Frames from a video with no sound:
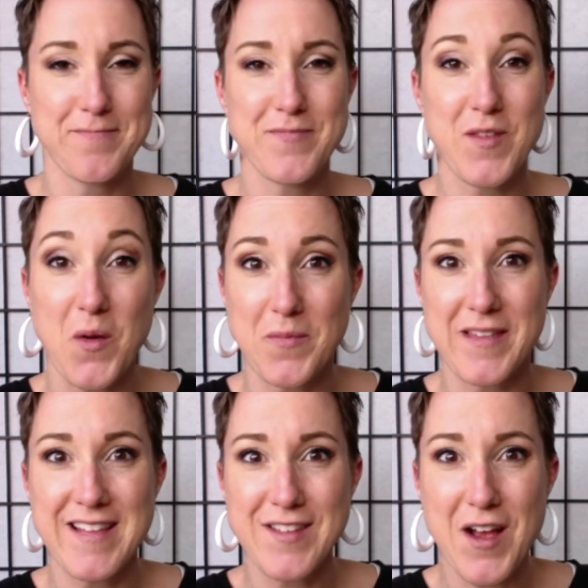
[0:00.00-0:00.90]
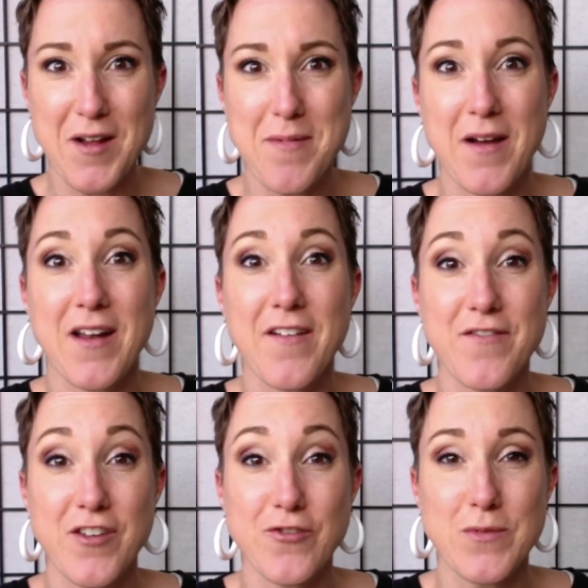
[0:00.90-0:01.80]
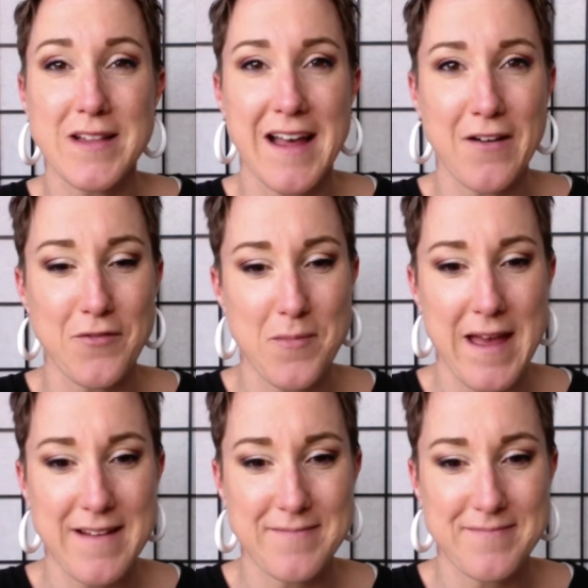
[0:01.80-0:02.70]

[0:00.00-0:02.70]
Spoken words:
So let's talk about a visual alphabet.